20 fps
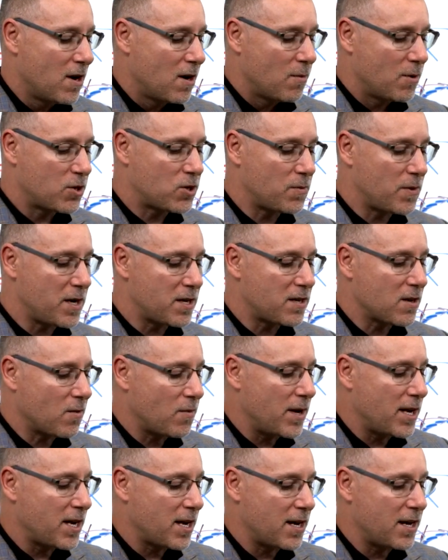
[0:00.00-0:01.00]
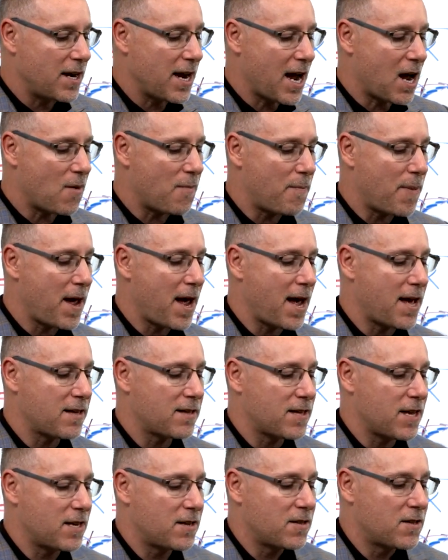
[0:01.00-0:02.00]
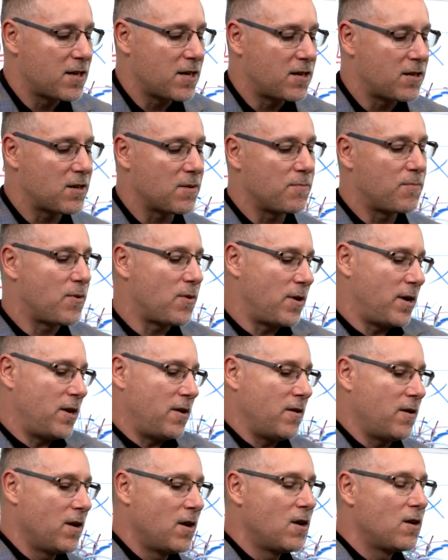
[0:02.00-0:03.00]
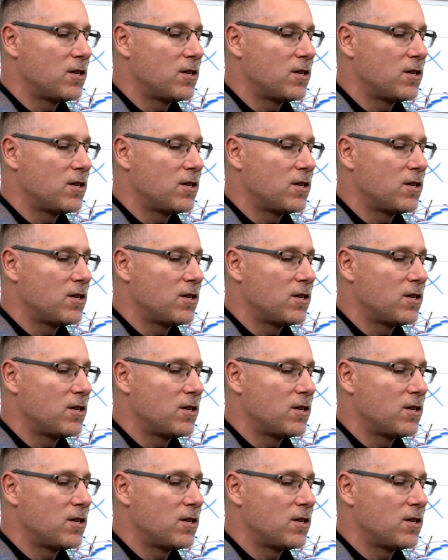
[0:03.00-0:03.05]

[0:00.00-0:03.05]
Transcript: which means that we can now pass that system pointer